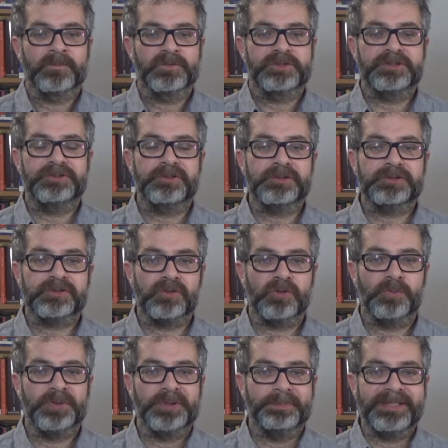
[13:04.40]
To do so
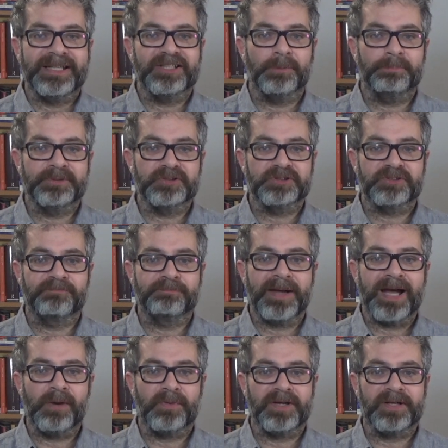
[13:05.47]
would be an abuse of
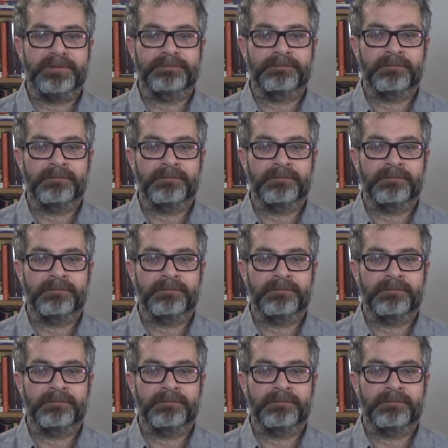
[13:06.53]
power.